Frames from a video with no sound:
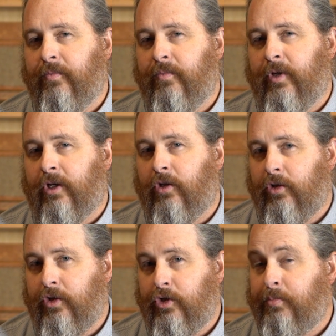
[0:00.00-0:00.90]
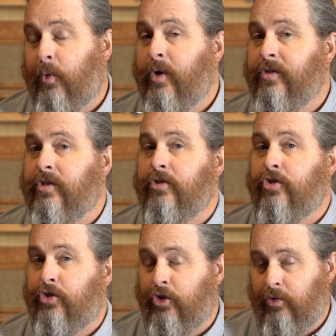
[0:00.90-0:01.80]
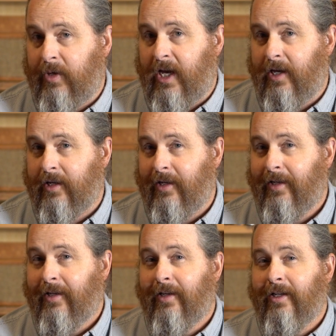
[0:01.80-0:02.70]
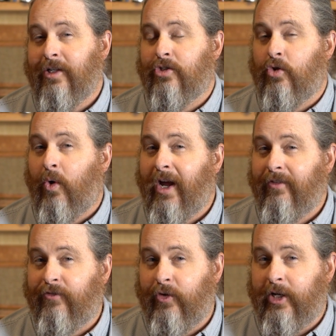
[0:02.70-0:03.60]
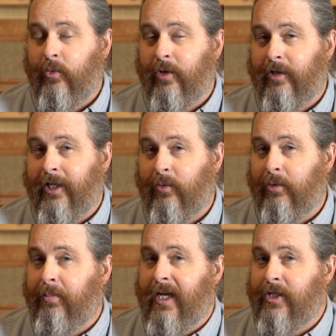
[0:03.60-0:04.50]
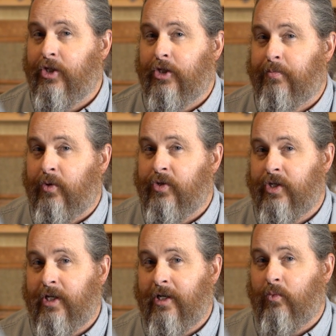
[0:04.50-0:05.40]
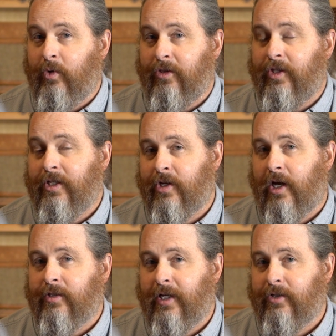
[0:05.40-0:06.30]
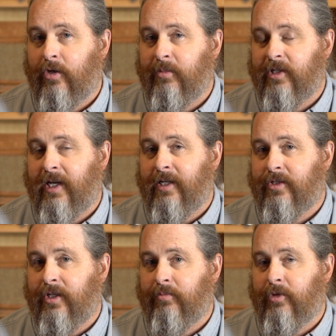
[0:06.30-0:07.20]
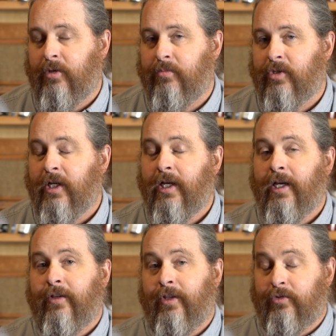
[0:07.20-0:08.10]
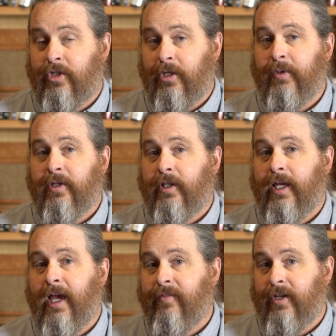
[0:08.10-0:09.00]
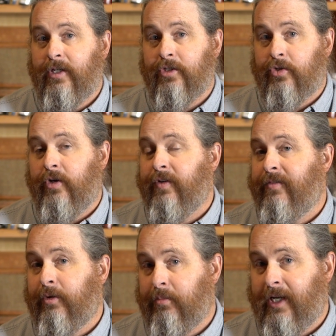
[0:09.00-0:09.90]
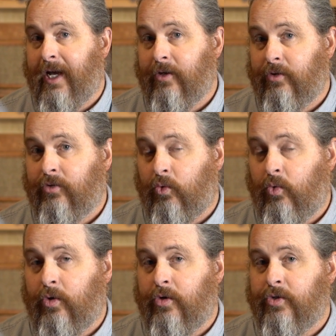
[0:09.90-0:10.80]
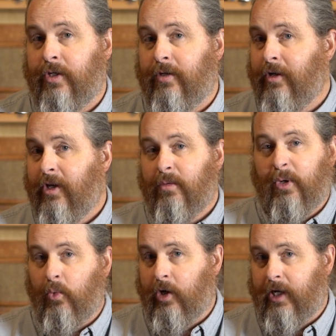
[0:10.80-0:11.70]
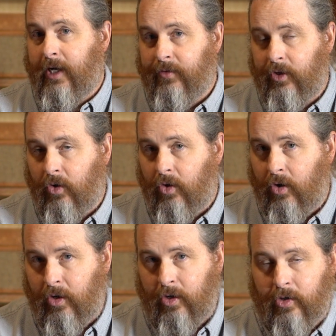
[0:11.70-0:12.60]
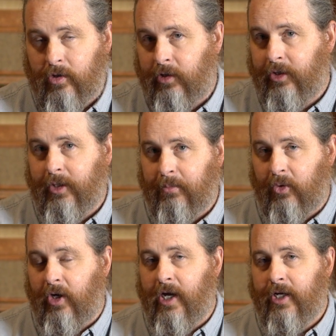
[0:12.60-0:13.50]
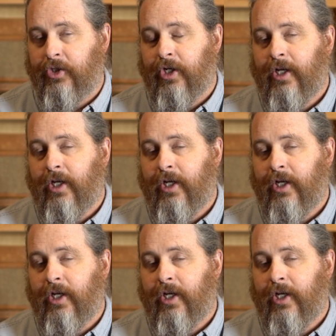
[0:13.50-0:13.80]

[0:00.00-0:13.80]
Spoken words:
includes poison sumac. Because quite frequently, when patients present with these contact dermatitis symptoms, they'll typically have a history of having been outdoors and been working out in the yard or clearing brush,